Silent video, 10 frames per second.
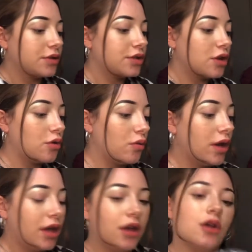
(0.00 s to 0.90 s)
So
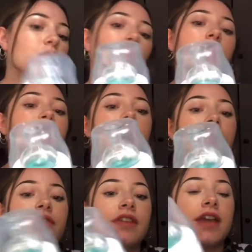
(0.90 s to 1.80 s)
we
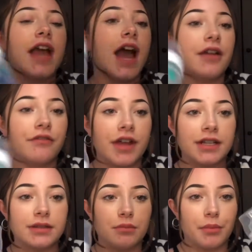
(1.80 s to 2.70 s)
got the
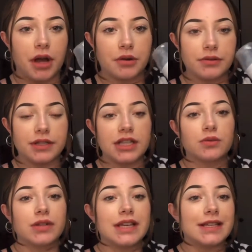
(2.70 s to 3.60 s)
Avent bottles.
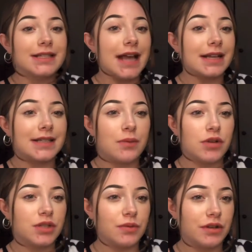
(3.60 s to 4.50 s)
These were the exact same
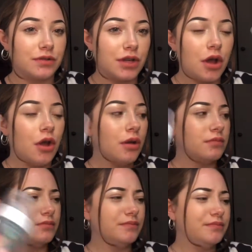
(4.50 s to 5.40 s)
ones we used
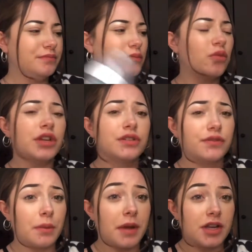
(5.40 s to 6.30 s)
we used
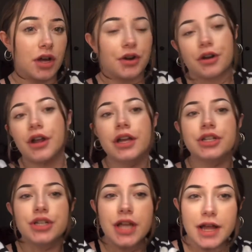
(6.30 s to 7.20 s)
for my daughter.
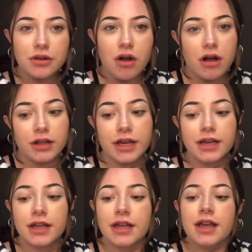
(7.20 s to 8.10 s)
She had colic.